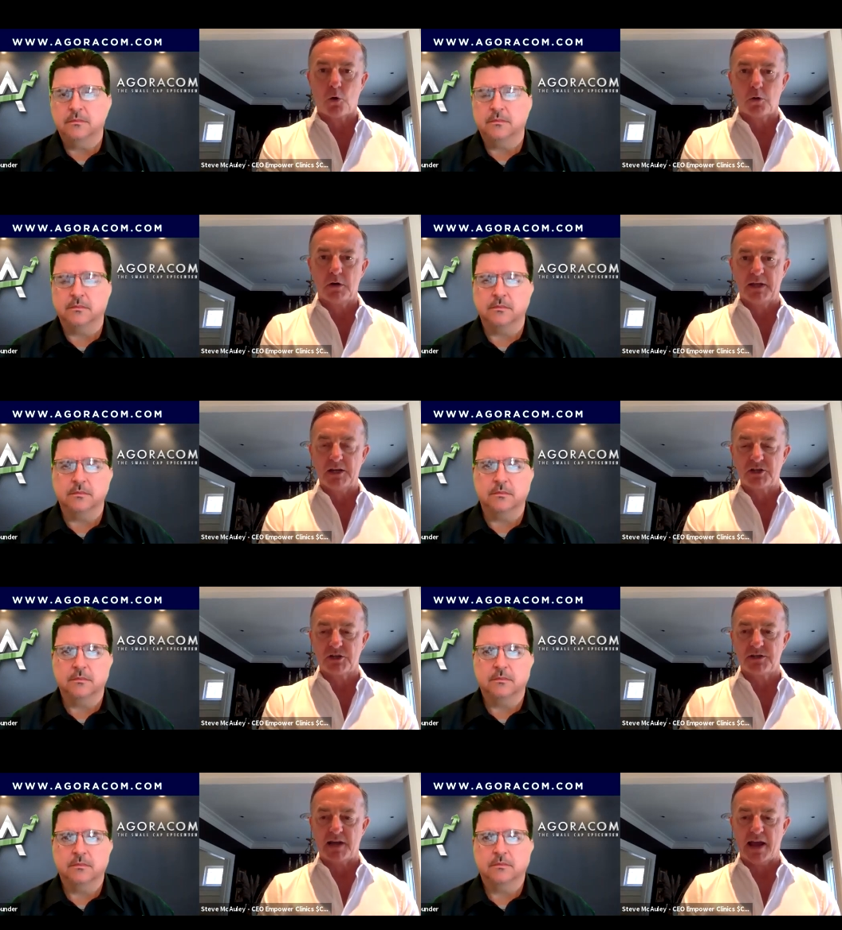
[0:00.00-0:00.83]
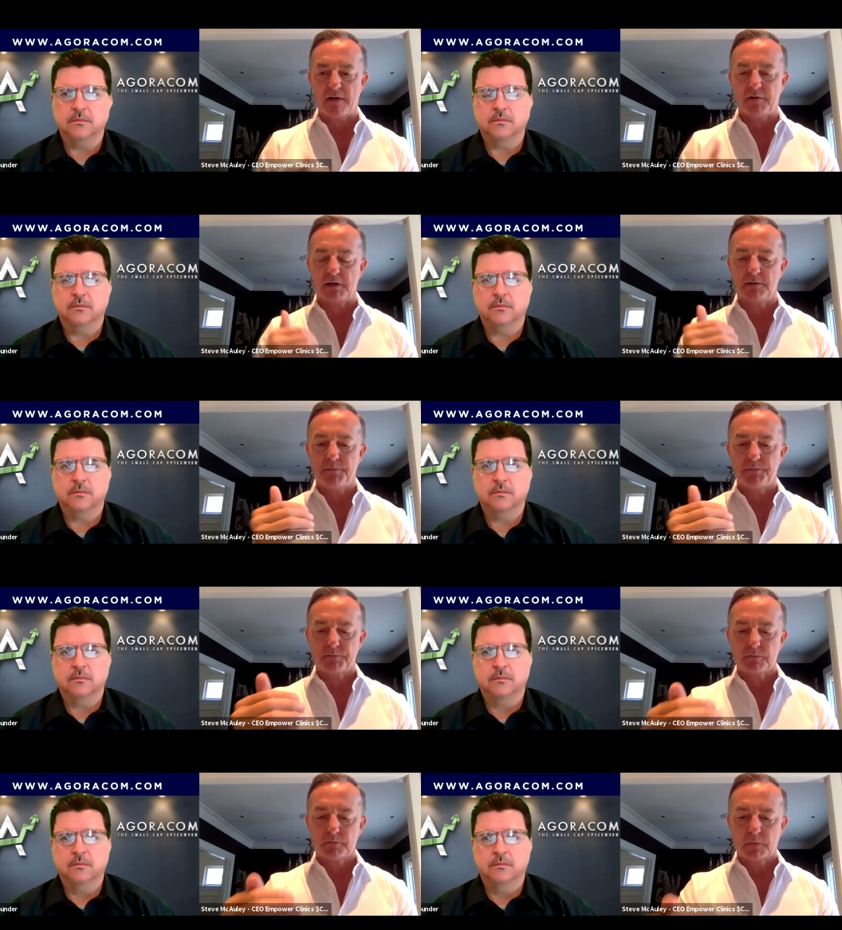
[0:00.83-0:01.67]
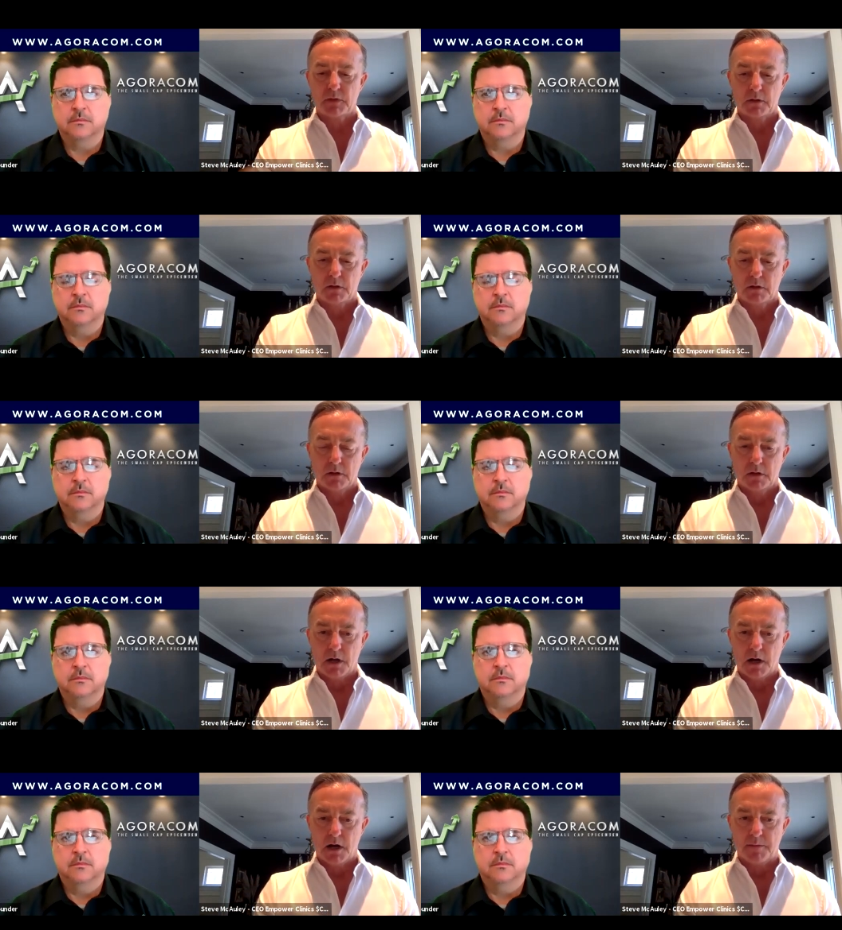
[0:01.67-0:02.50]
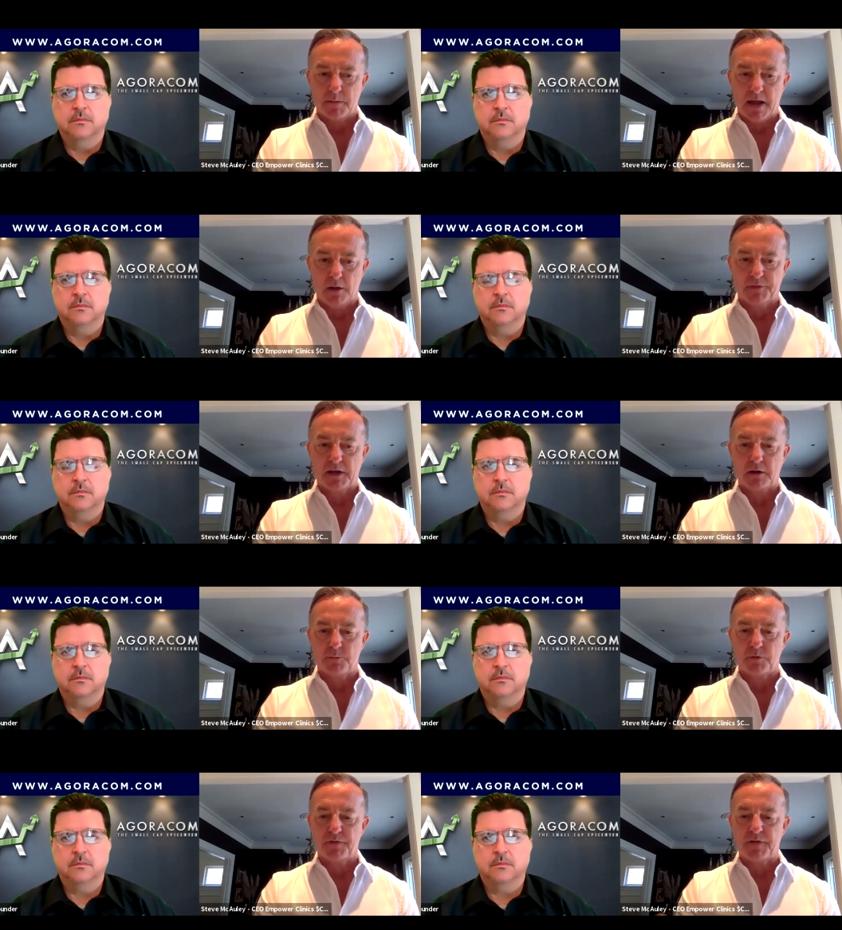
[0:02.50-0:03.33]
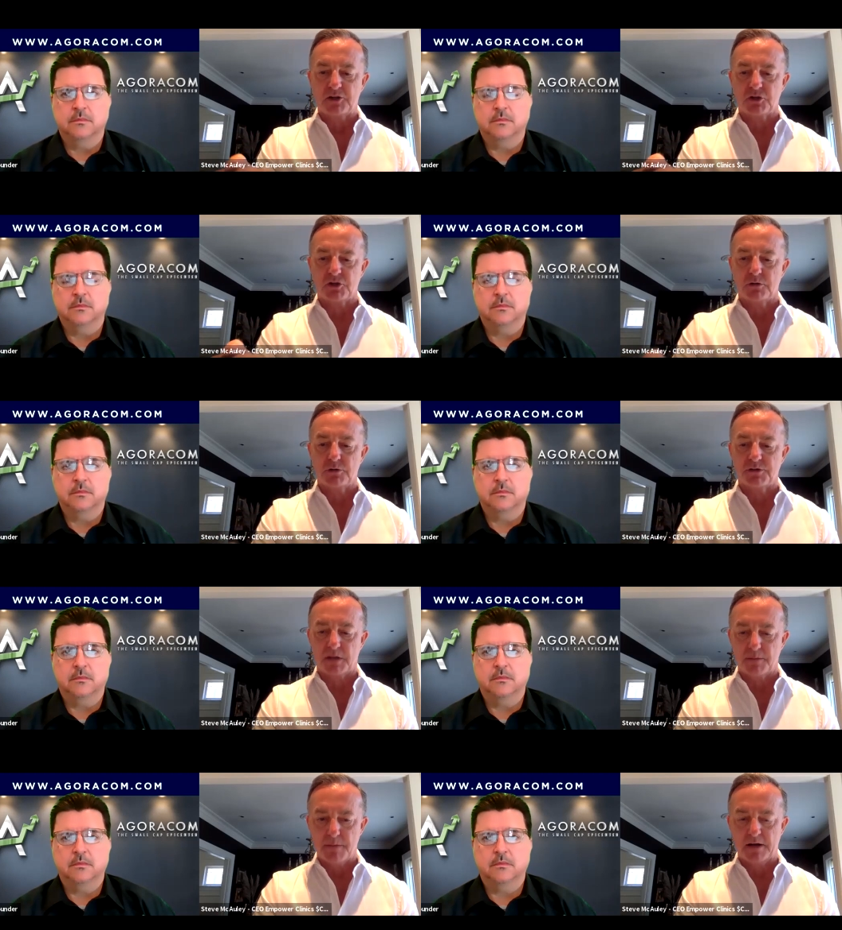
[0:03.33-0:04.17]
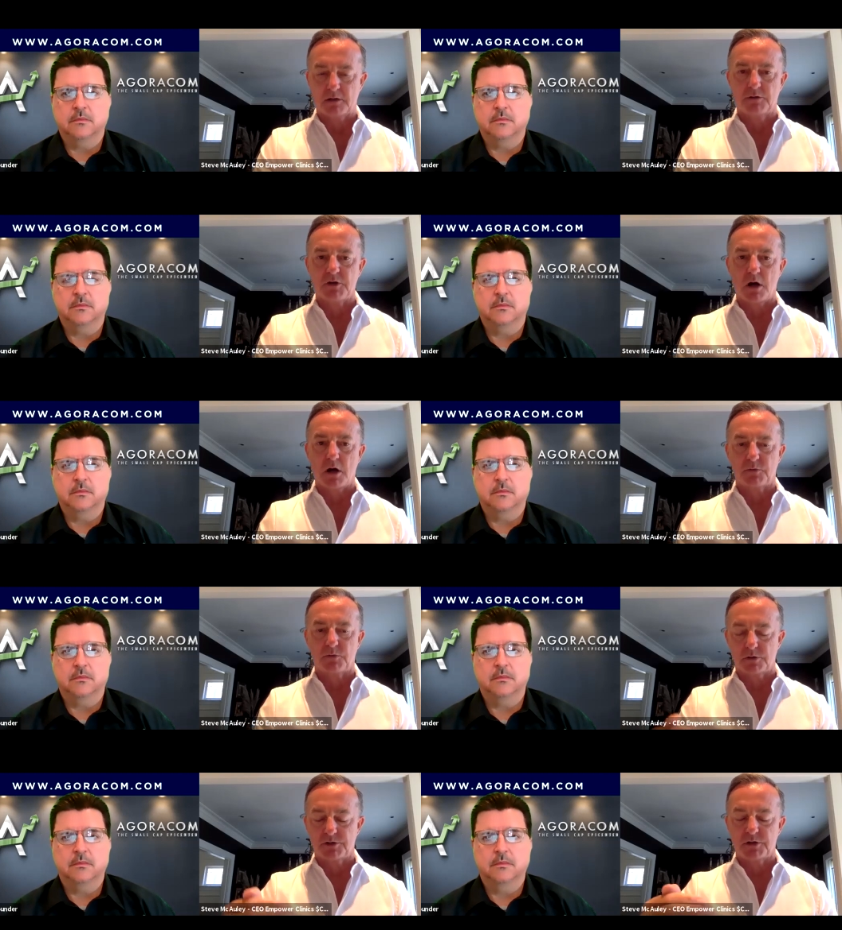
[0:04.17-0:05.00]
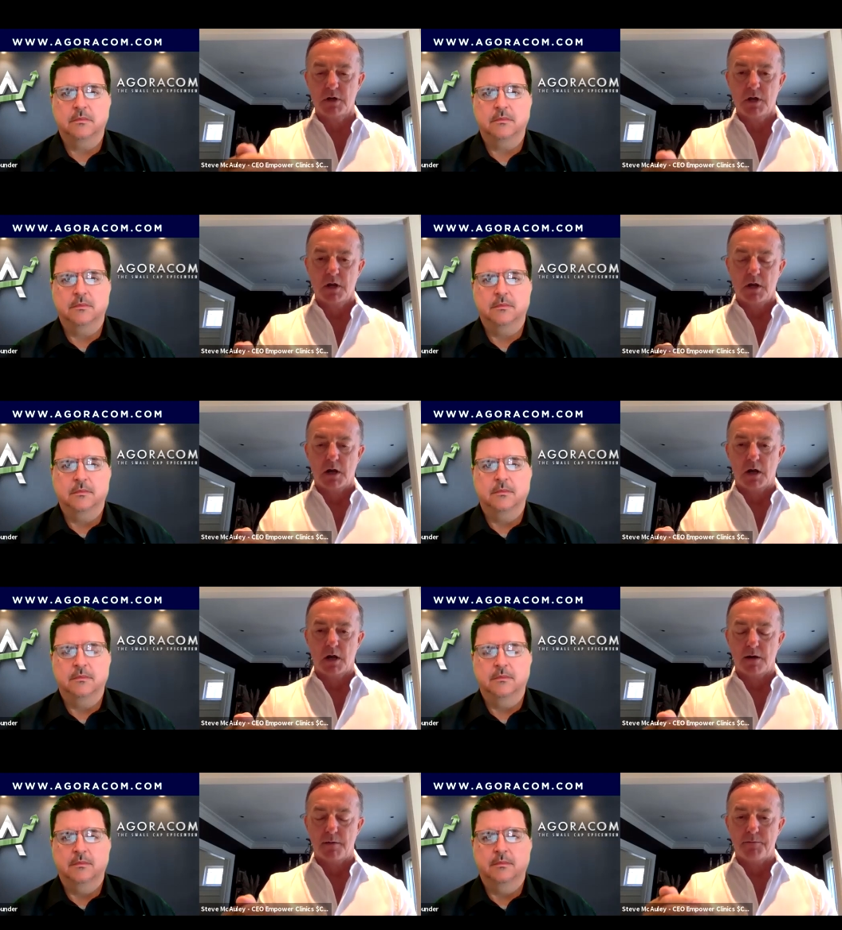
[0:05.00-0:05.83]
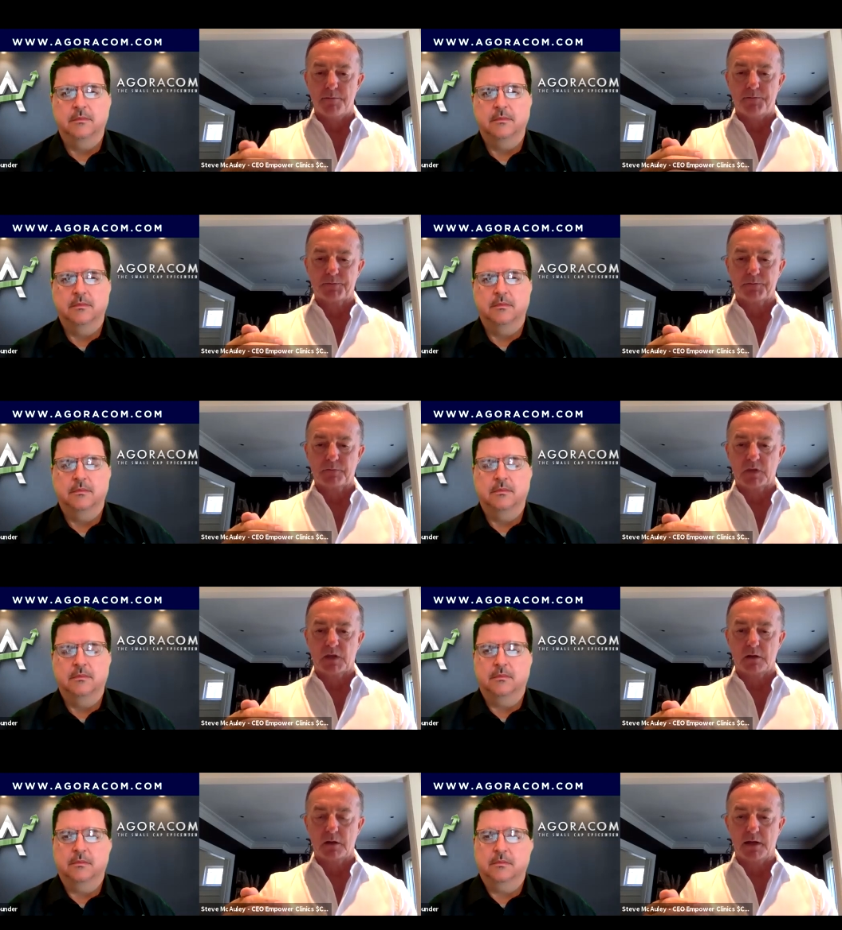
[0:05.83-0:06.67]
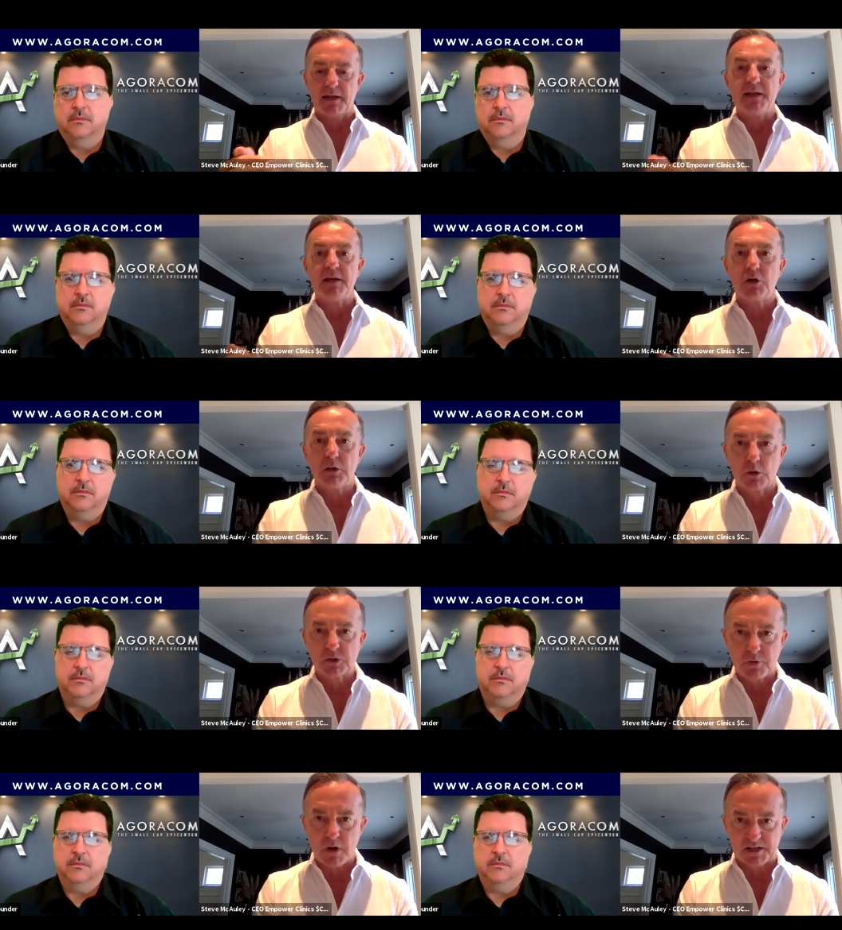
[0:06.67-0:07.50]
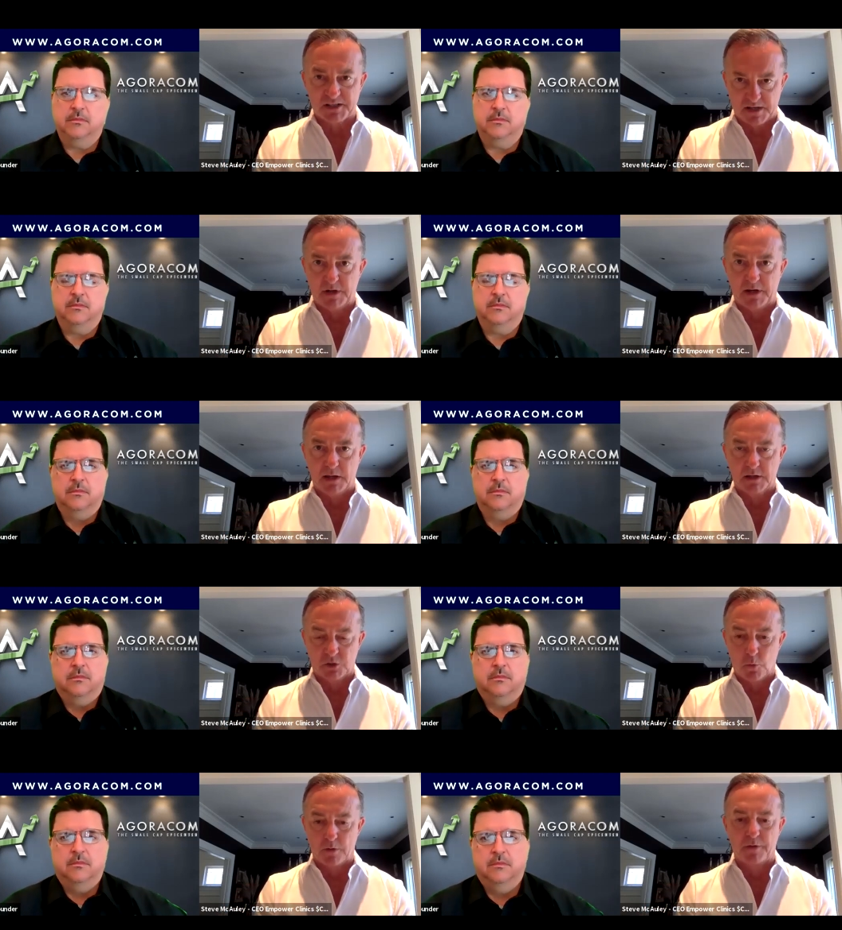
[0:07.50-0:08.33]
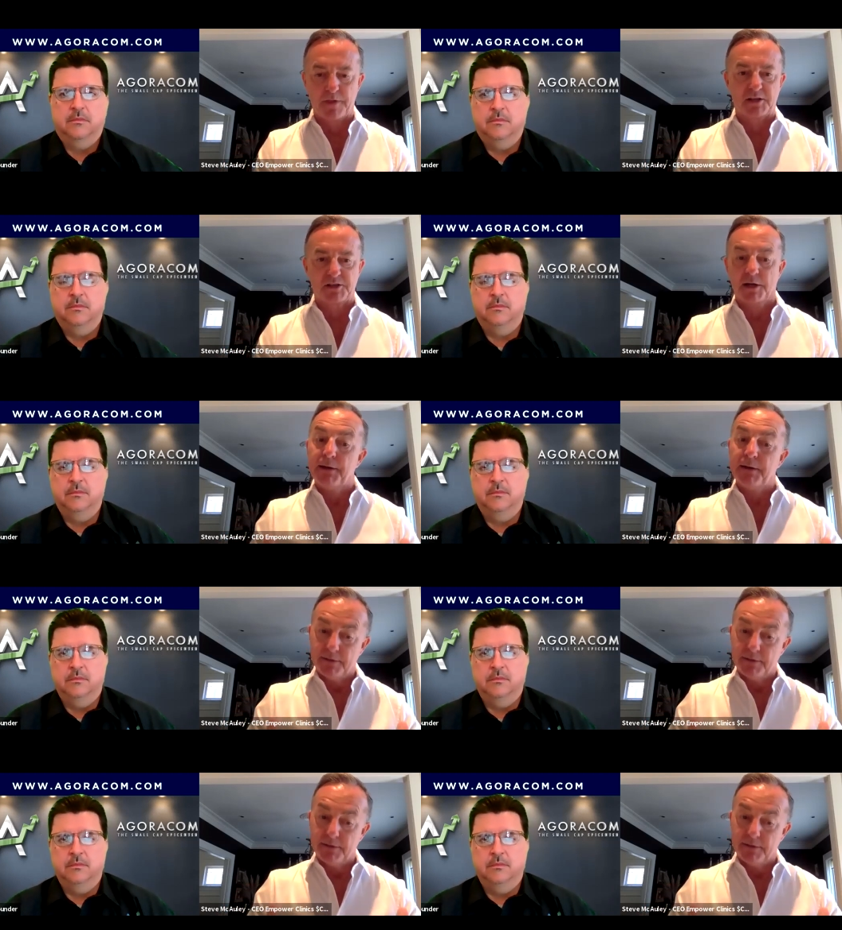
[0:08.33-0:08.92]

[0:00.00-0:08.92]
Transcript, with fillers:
Speaker 1: correlation to having um, healthcare professionals and medical doctors um, in close proximity. So whether that's